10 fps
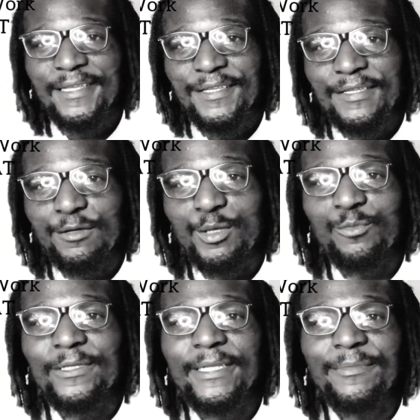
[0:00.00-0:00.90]
So the
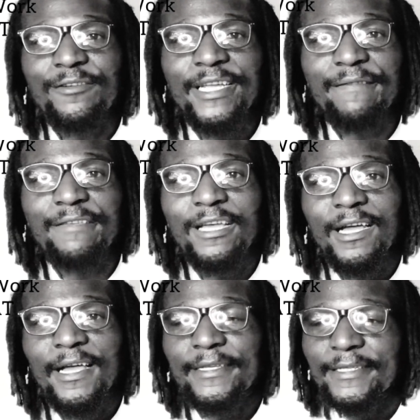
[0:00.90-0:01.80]
Muslim
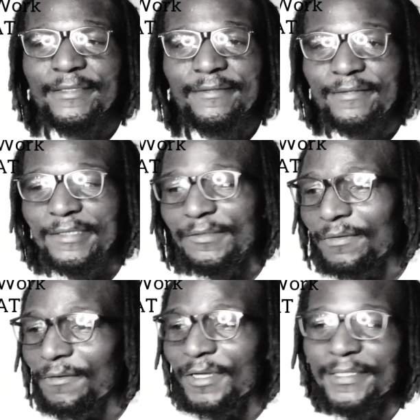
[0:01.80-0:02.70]
graveyard
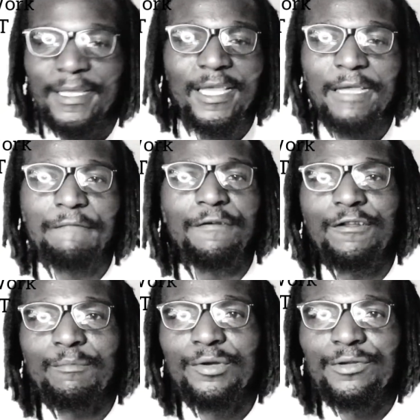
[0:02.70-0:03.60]
was there full
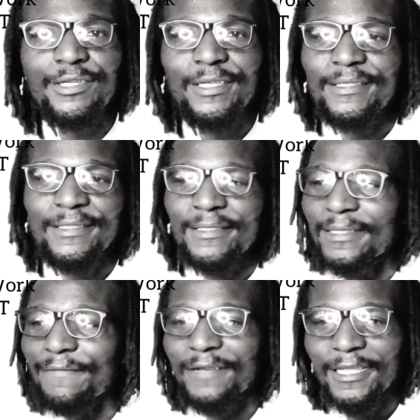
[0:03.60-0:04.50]
of bushes and
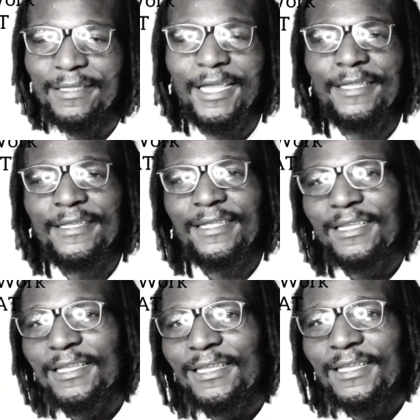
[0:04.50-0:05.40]
stuff like that.
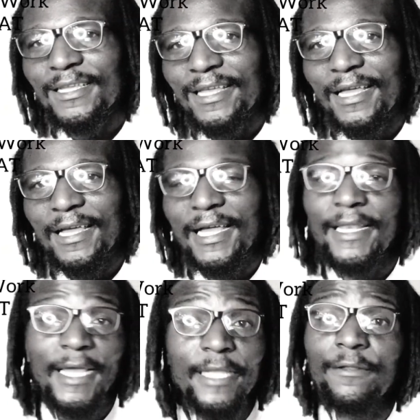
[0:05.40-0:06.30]
I
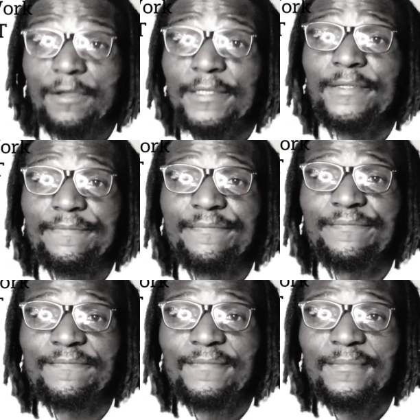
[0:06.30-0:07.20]
lie not.
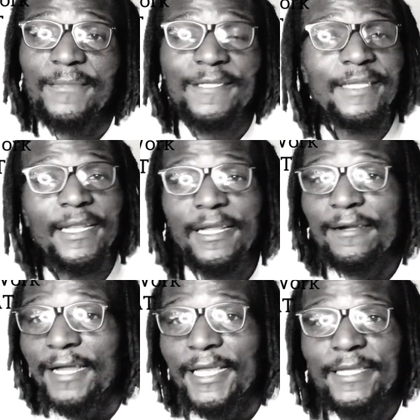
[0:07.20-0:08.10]
I started
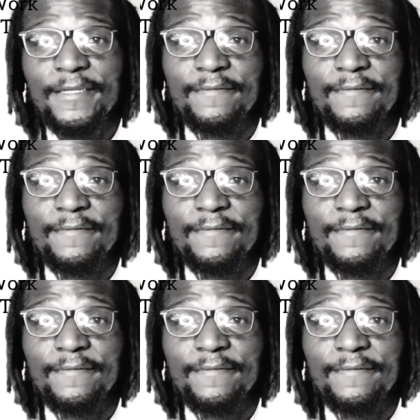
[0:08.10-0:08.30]
crying.